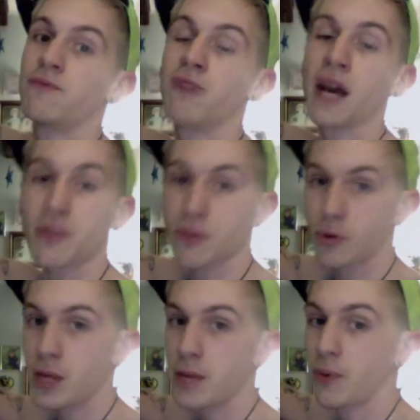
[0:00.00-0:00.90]
fight through
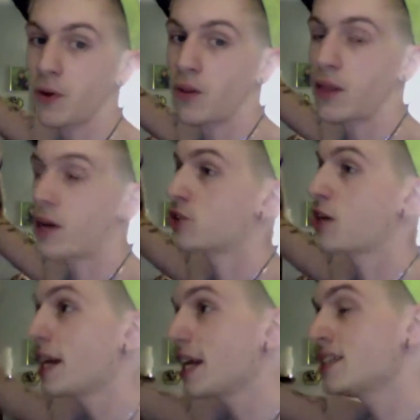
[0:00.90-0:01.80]
people that are
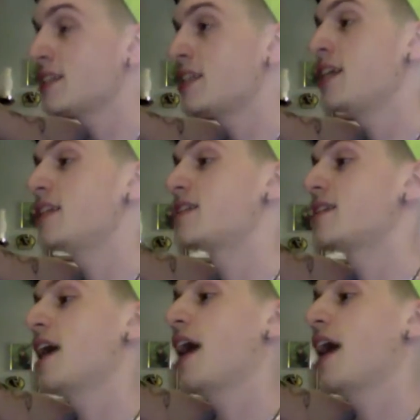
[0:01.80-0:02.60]
trying to get seats,